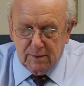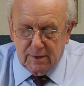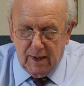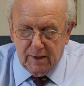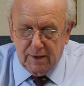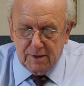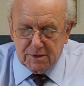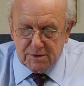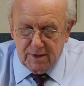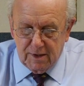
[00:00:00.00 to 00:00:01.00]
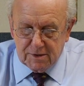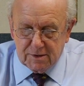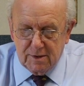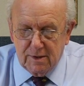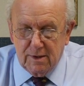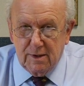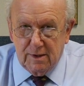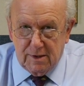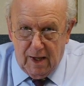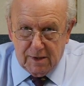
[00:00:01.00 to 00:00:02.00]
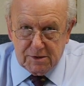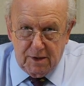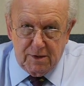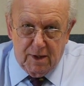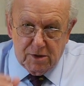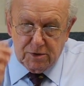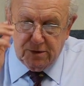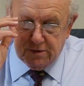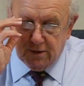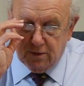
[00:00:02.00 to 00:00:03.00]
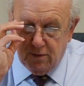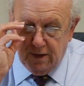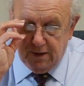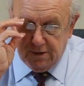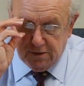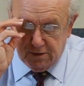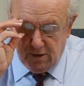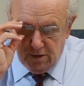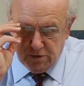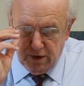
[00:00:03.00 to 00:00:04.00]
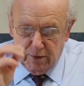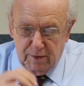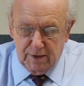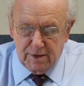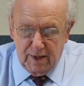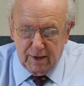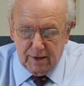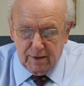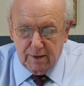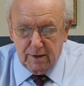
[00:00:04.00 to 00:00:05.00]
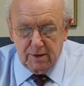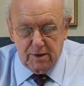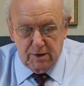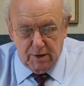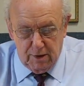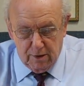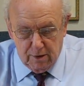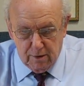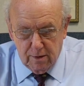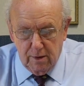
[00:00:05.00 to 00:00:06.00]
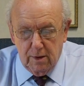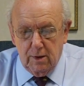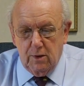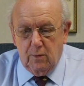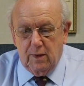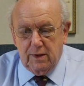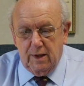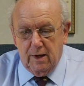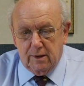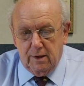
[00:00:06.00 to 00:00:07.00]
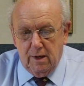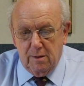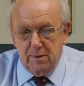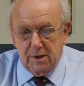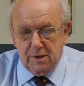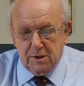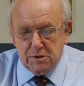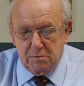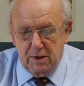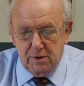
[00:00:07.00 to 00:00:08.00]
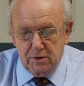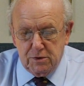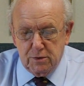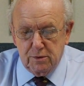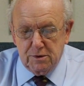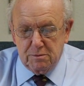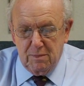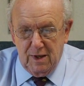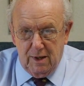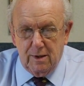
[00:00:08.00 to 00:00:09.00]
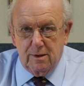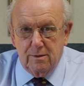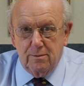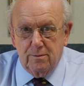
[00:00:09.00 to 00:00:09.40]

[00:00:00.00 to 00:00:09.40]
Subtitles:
tenet is this: tax deductions and credits are generally taken in the year when the economic expenditure is made.